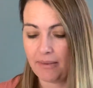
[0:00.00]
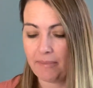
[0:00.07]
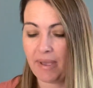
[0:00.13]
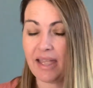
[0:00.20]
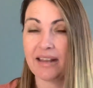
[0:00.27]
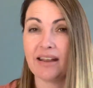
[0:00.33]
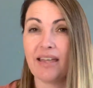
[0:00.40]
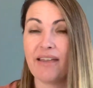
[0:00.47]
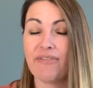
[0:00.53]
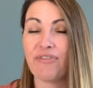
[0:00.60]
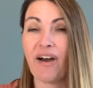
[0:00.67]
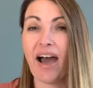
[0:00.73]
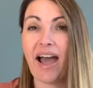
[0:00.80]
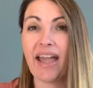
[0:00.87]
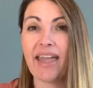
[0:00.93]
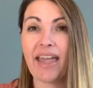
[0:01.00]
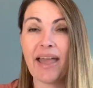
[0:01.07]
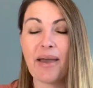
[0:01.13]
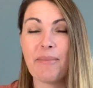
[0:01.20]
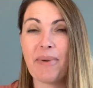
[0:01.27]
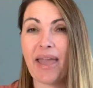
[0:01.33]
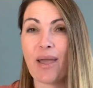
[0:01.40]
Man, if I
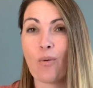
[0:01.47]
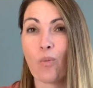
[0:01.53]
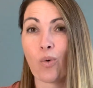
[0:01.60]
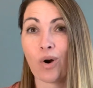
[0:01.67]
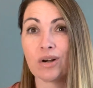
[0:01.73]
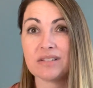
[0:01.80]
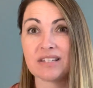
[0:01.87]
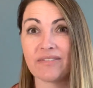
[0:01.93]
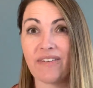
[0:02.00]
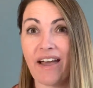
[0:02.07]
am a words of